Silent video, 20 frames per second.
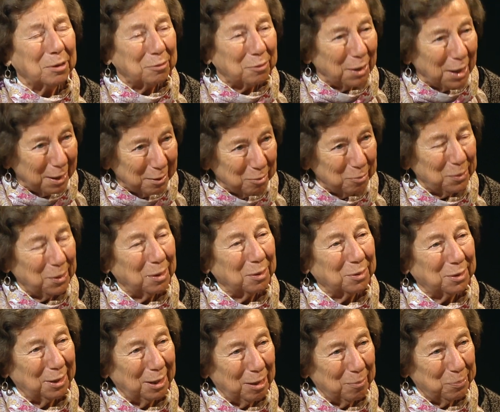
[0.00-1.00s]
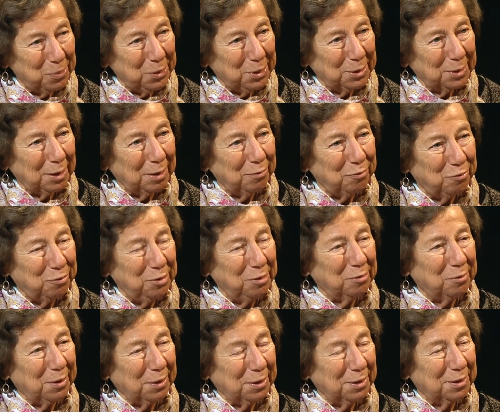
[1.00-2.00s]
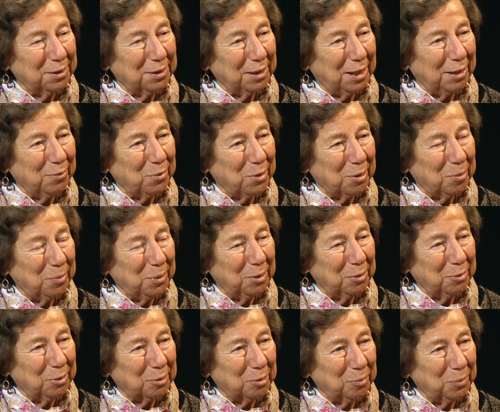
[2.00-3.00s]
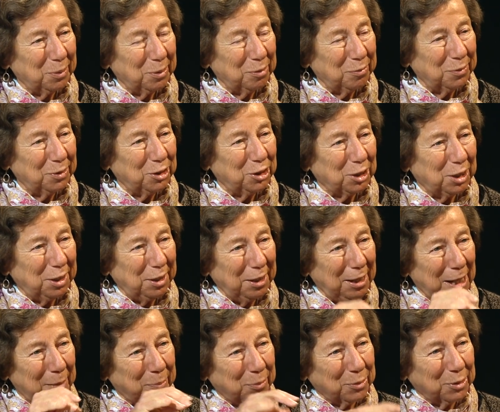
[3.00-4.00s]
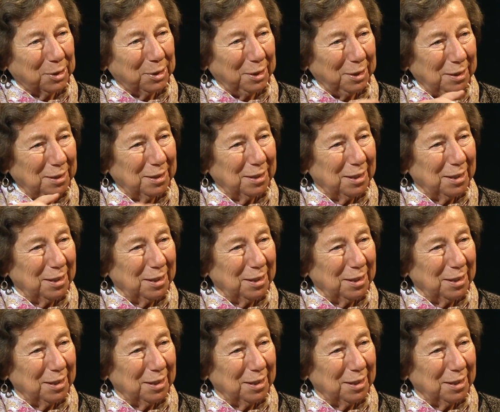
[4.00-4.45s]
glad about that because yeah. I feel like I want to be a little bit of a Johnny Appleseed